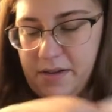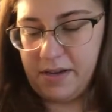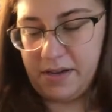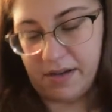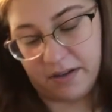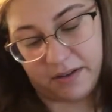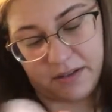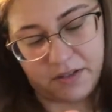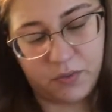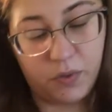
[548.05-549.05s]
And
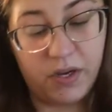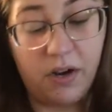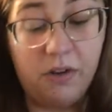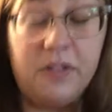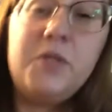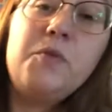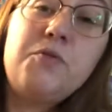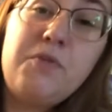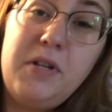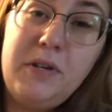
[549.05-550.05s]
this one, oh, this
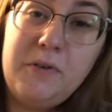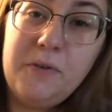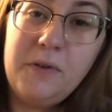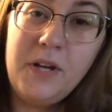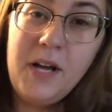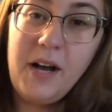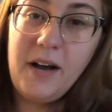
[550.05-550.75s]
one's really cool.